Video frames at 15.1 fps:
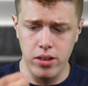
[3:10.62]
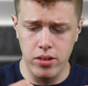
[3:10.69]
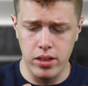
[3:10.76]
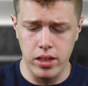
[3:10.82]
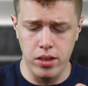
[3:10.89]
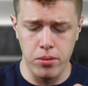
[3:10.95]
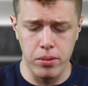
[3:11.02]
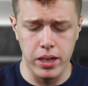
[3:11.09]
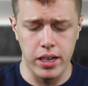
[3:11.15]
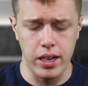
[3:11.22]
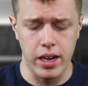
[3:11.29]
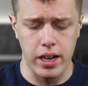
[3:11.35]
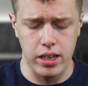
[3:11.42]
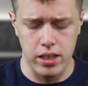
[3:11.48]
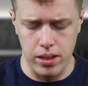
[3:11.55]
you need to
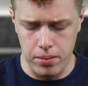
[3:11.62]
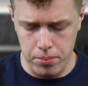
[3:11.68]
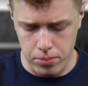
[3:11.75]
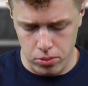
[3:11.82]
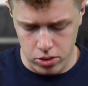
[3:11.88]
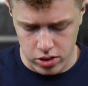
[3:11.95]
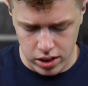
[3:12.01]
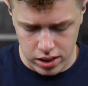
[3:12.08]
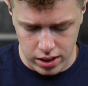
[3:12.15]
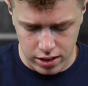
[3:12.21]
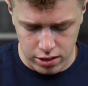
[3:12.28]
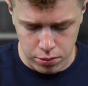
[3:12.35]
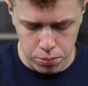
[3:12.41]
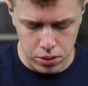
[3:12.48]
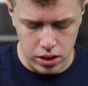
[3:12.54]
reconnect them, which I
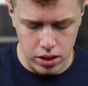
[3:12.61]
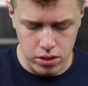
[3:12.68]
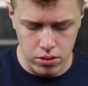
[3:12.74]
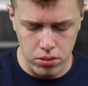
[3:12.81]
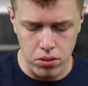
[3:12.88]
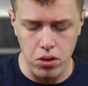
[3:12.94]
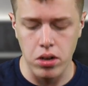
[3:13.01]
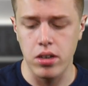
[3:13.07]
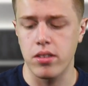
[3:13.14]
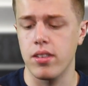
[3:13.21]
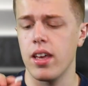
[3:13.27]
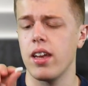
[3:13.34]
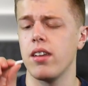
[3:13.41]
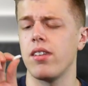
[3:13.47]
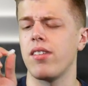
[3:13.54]
think is pretty cool because
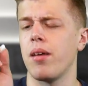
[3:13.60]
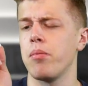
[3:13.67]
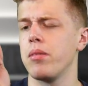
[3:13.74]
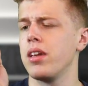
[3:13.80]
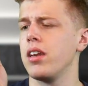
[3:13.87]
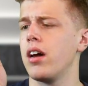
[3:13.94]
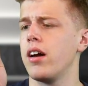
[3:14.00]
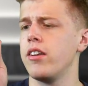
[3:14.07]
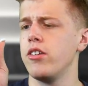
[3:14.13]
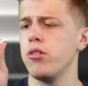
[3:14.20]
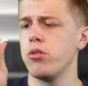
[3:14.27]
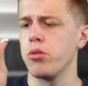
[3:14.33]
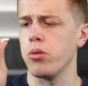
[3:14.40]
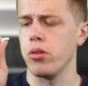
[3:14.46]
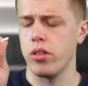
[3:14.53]
that is something
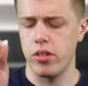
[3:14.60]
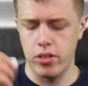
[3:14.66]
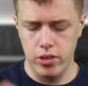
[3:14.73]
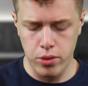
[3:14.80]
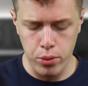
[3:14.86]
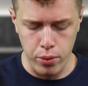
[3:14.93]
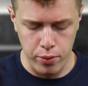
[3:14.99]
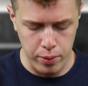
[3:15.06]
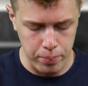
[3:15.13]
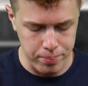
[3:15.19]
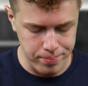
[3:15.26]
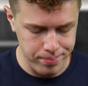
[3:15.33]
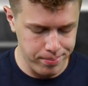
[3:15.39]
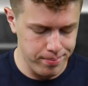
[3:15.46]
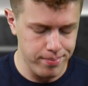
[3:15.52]
unusual. There's two of them,
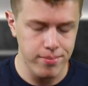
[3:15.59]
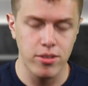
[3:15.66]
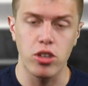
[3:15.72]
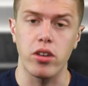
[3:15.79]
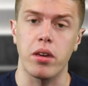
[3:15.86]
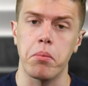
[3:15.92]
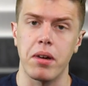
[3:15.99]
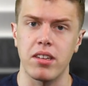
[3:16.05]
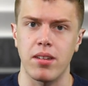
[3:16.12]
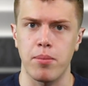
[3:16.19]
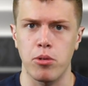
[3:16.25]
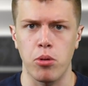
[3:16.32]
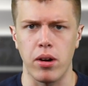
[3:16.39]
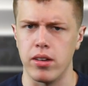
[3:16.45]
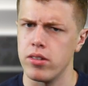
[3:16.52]
so you can mess
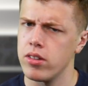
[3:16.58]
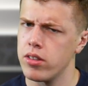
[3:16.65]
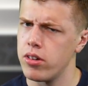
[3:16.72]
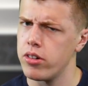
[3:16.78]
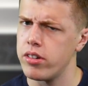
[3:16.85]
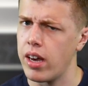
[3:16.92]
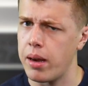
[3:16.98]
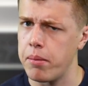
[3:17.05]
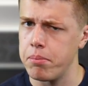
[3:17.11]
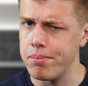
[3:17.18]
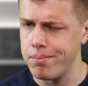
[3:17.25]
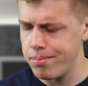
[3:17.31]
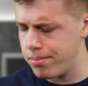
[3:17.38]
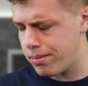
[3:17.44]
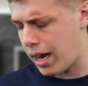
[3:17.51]
up twice. Third time,
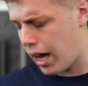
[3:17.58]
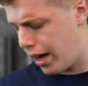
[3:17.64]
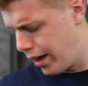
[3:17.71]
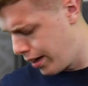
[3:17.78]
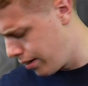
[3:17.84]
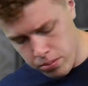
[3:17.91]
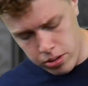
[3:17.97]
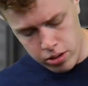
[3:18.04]
nah.